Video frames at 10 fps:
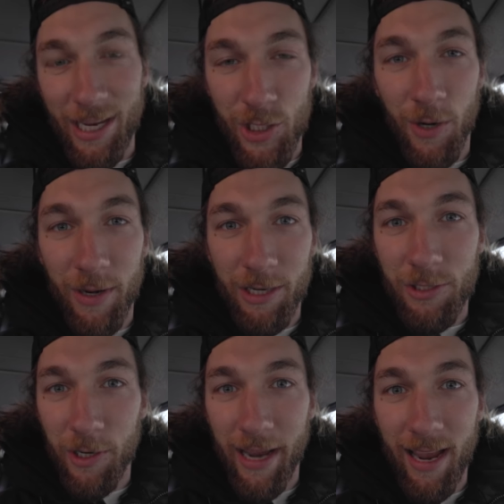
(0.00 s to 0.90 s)
they showed it
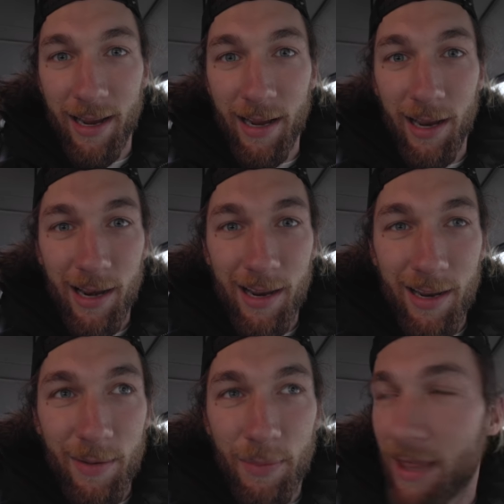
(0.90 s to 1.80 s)
as organic,
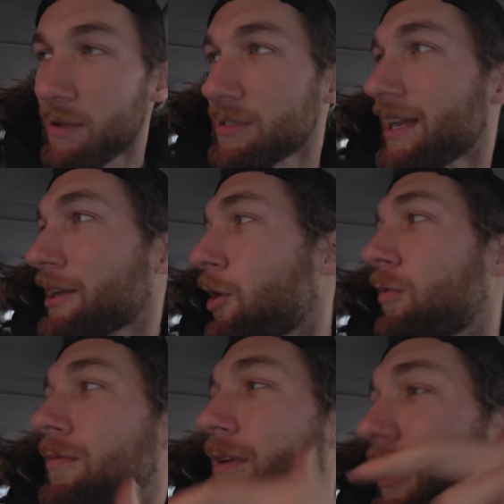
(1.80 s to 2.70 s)
but then there was like
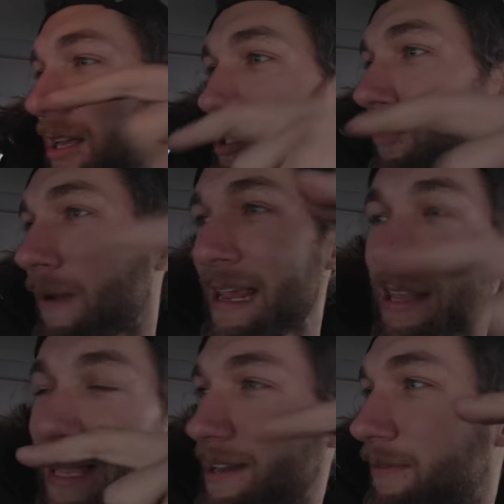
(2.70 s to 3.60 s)
no nothing to
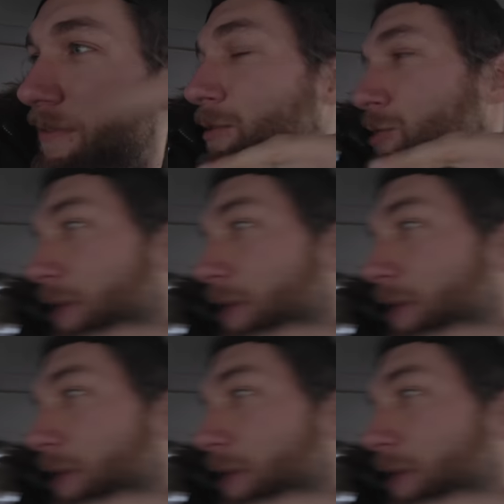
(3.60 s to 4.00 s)
regulate if it was